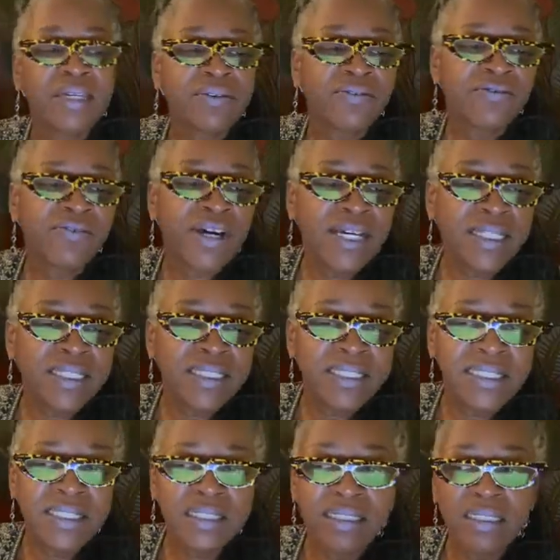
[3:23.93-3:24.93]

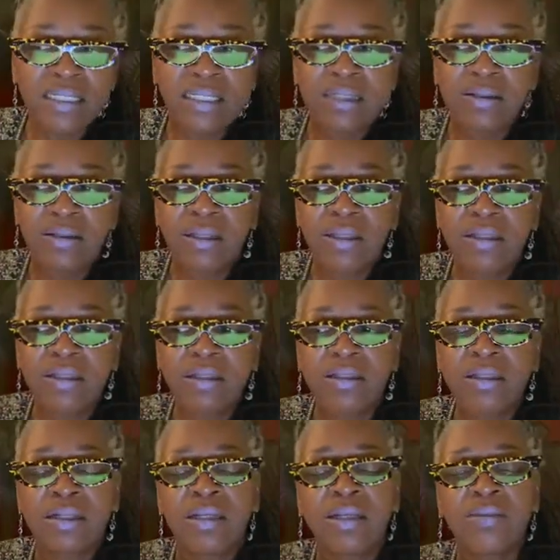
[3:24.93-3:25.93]
Finally,
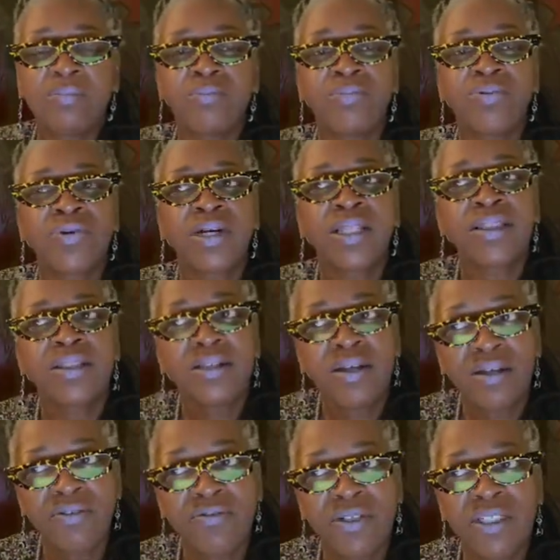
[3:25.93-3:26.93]
the breadth
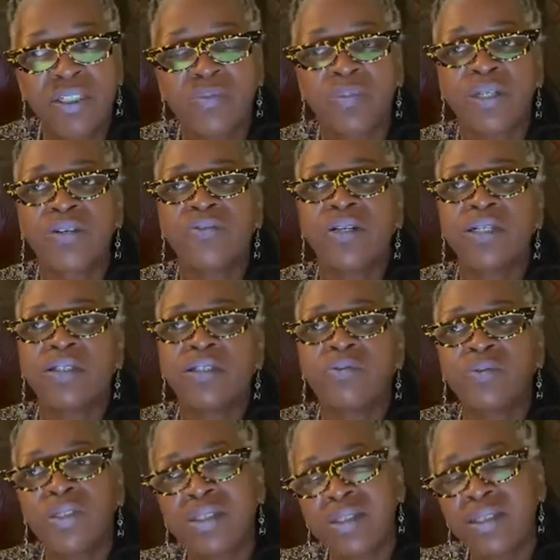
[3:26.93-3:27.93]
of experience,
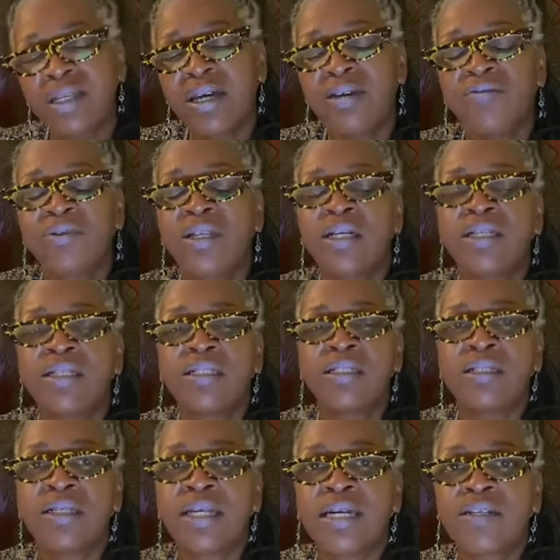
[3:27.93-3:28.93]
which is kind of related
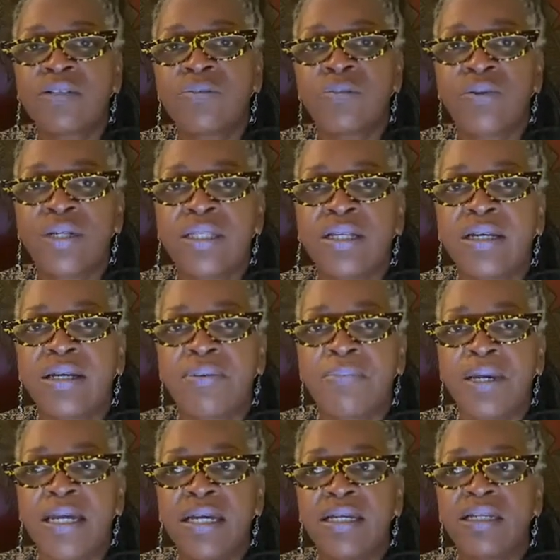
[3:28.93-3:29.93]
to the last point that I
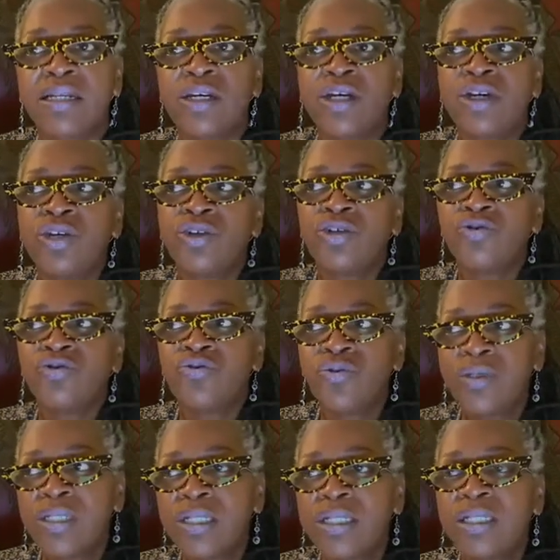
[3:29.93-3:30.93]
made. You
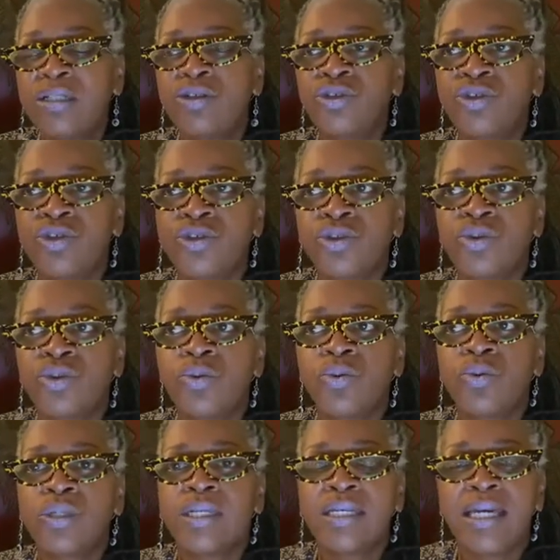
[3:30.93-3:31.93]
really
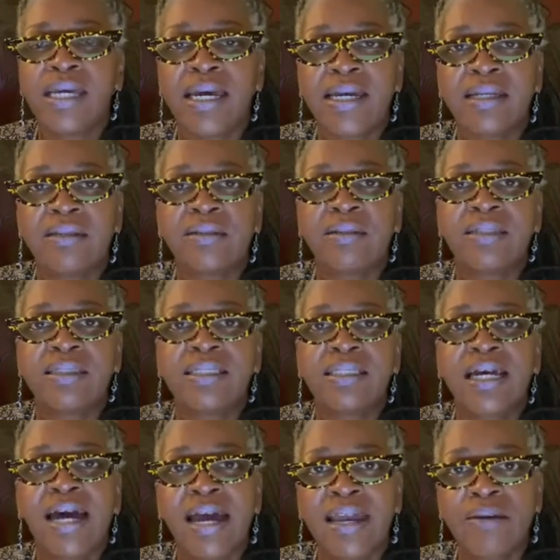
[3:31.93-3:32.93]
do get the
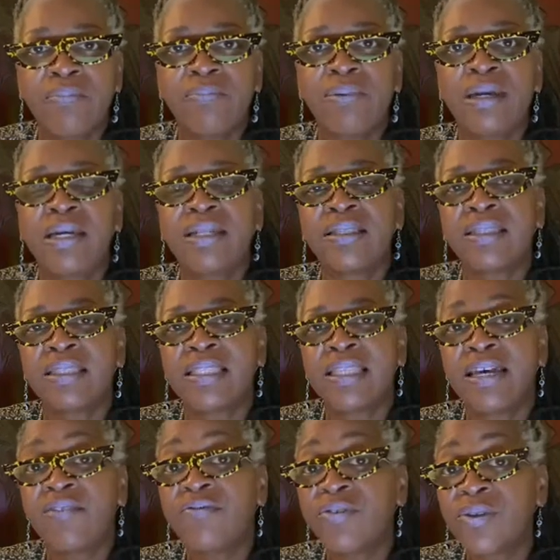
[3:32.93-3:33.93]
type and
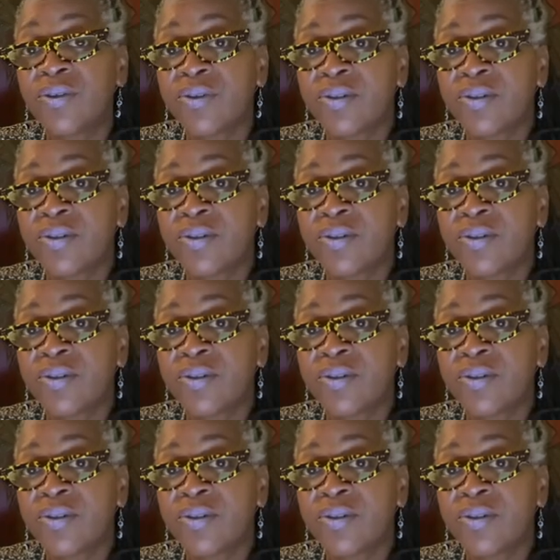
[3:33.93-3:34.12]
level